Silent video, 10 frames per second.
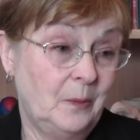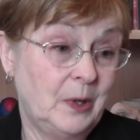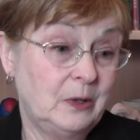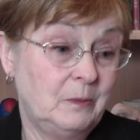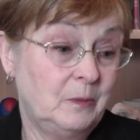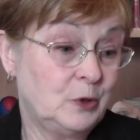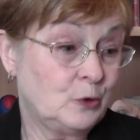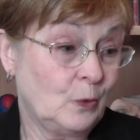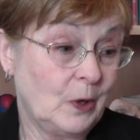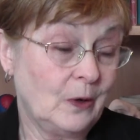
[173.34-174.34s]
But
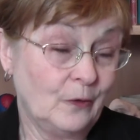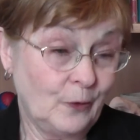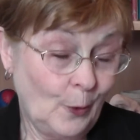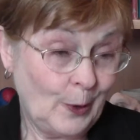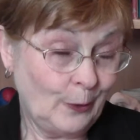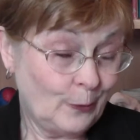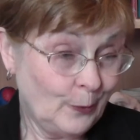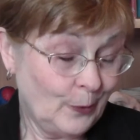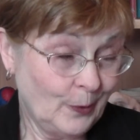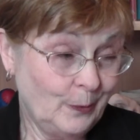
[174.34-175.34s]
short of going
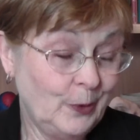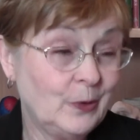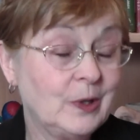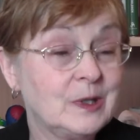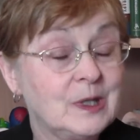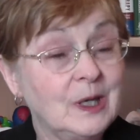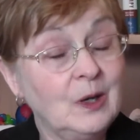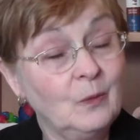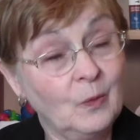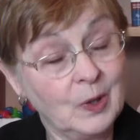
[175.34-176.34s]
through them, you can
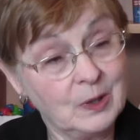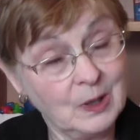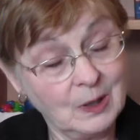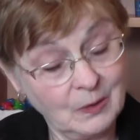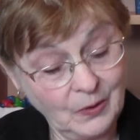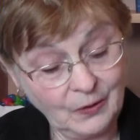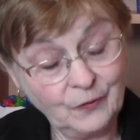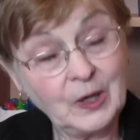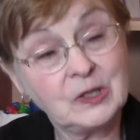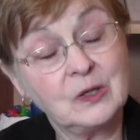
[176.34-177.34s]
see what the
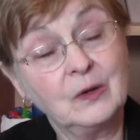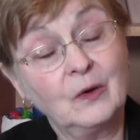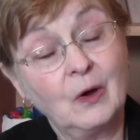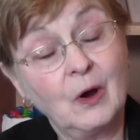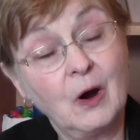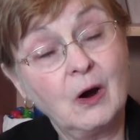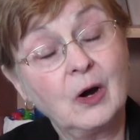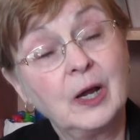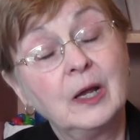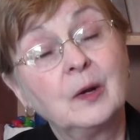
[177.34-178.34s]
effects
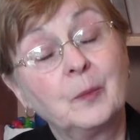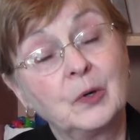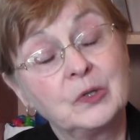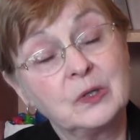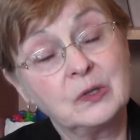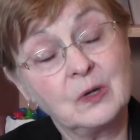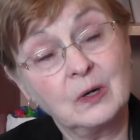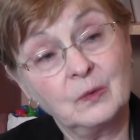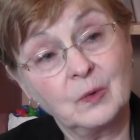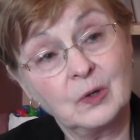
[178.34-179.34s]
are in a person's
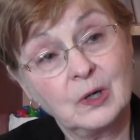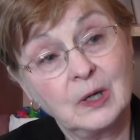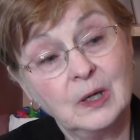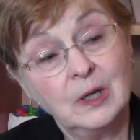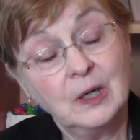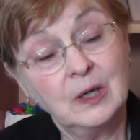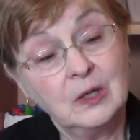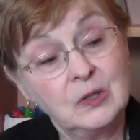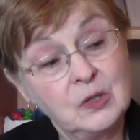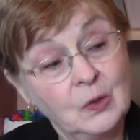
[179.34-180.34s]
artwork.
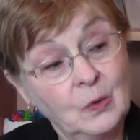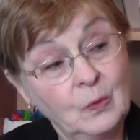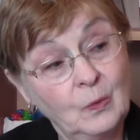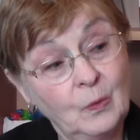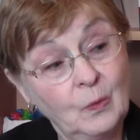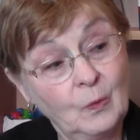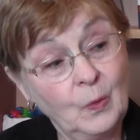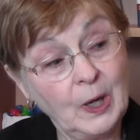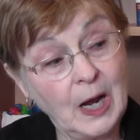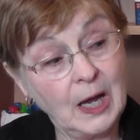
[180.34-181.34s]
So when